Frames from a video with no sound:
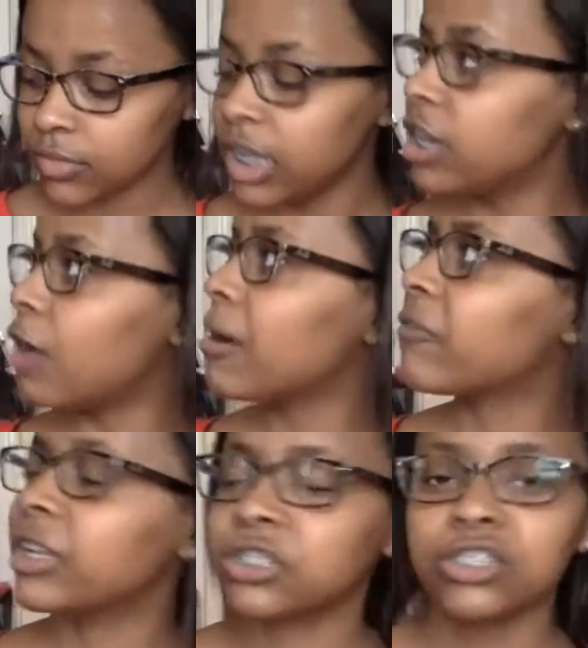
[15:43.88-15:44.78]
And all my
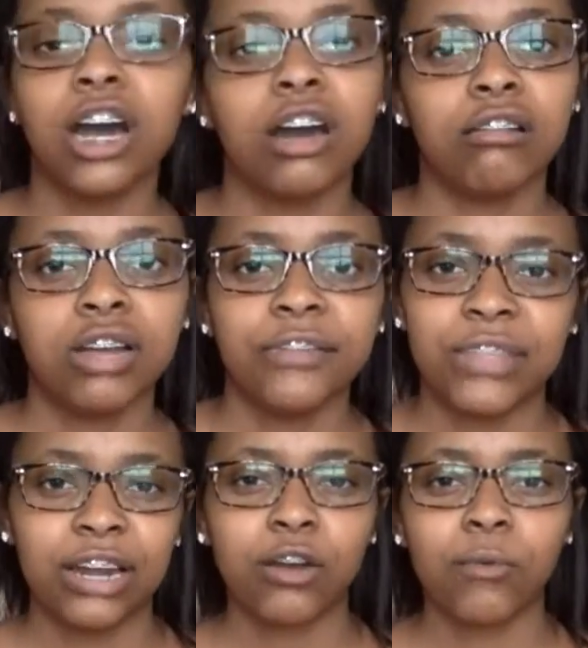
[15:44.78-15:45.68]
friends know
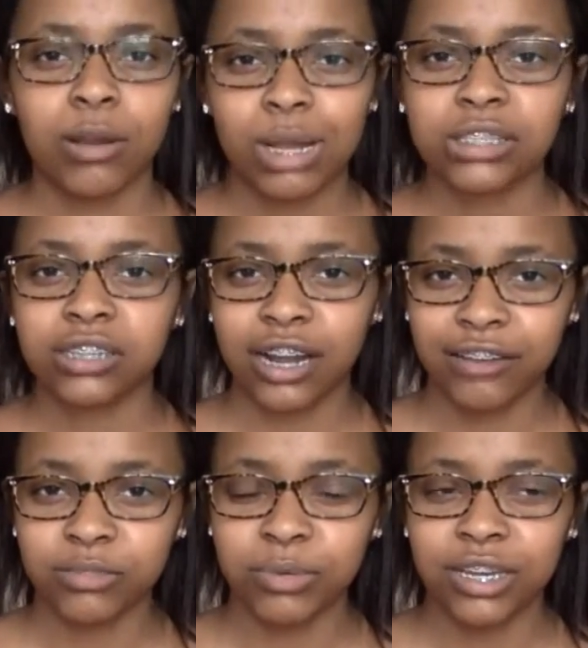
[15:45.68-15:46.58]
that I don't wear my
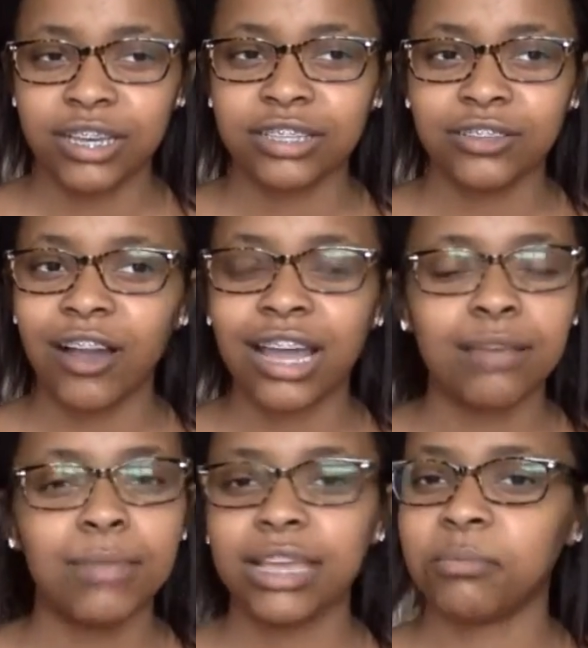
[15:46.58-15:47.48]
scarves, but y'all
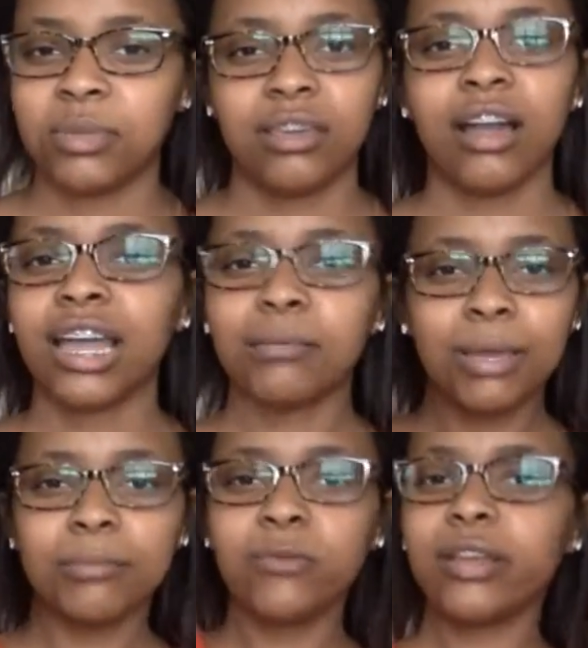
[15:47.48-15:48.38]
gotta make me. Y'all gotta
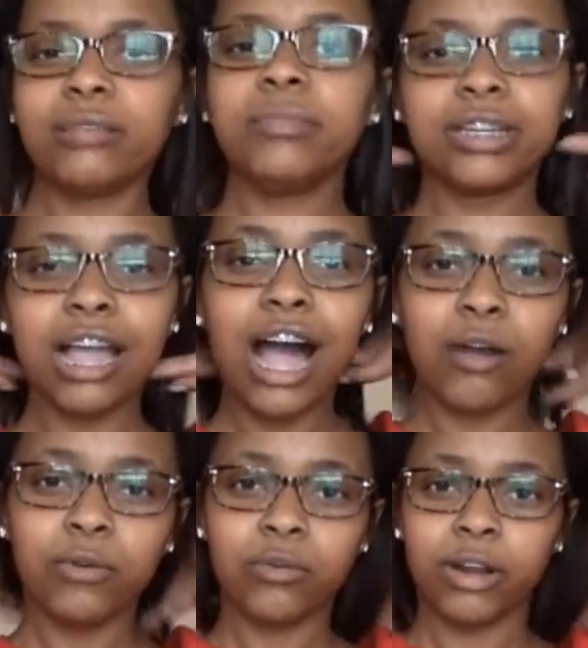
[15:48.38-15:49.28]
make me wear them because I,
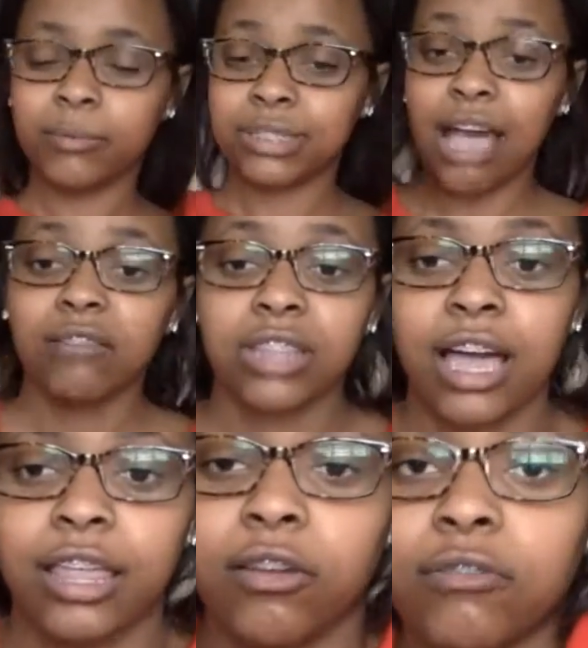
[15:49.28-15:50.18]
I will wear them because I have a lot. Like